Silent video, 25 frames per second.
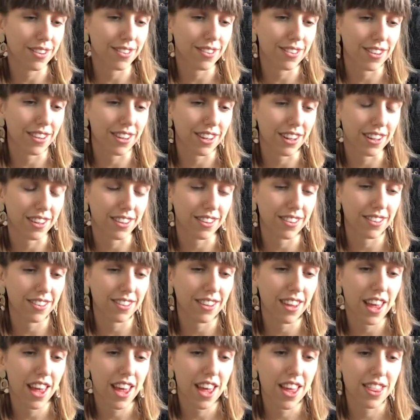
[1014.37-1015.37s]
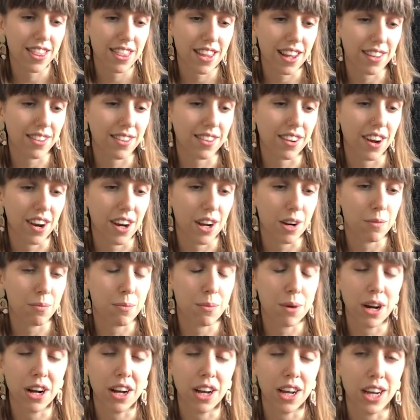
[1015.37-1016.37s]
so that's kind of
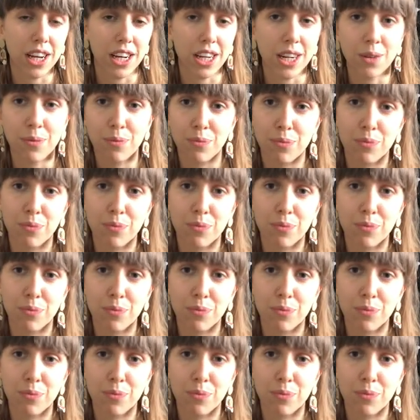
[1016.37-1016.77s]
my